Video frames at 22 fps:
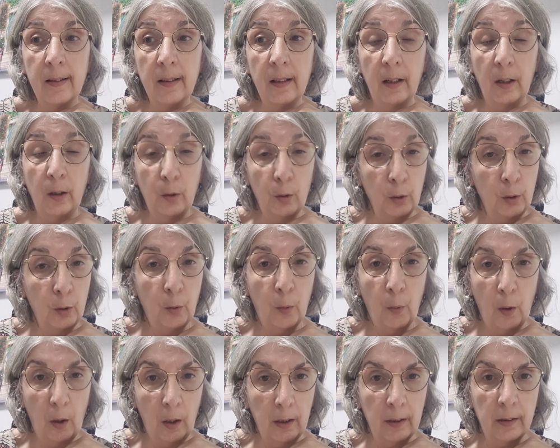a good
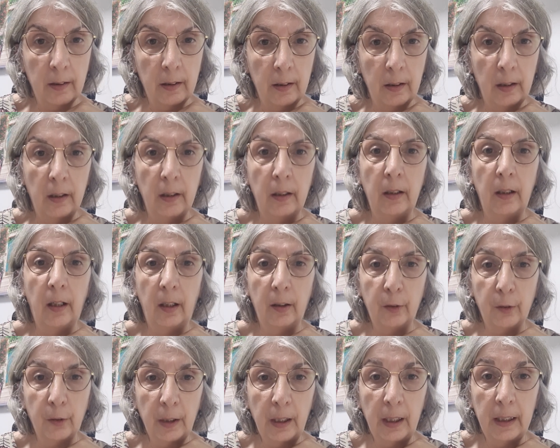quality
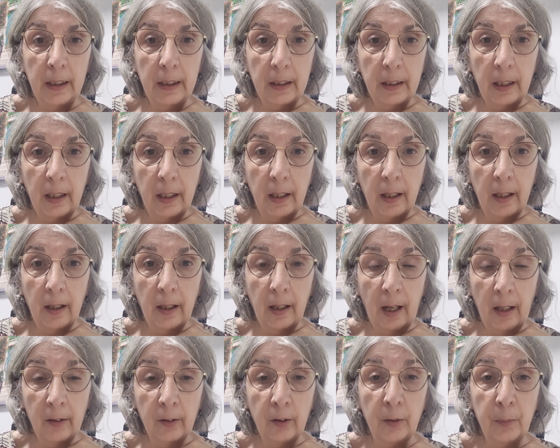acrylic,
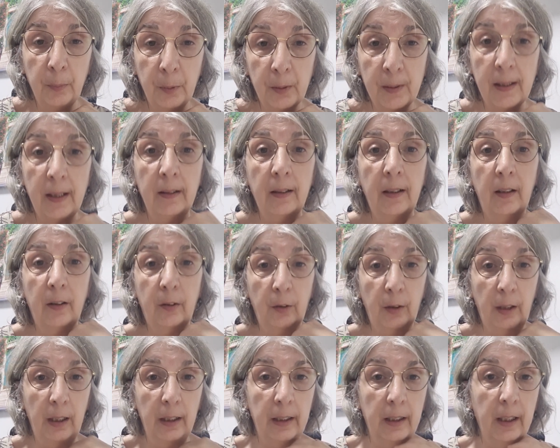100%
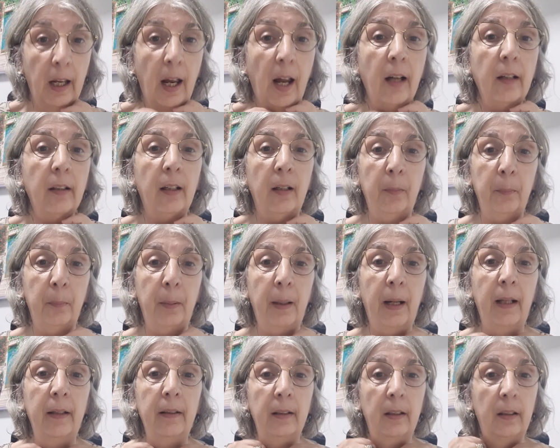acrylic yarn and
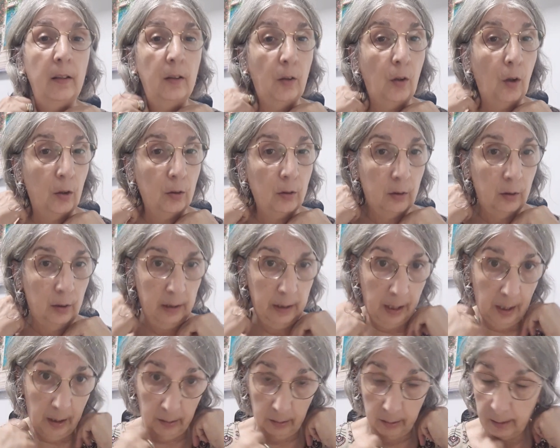blended cotton
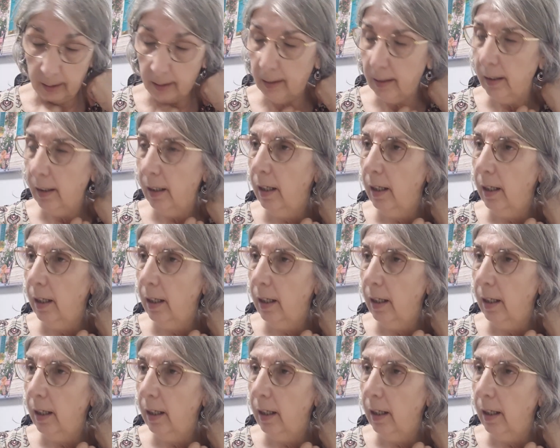yarns.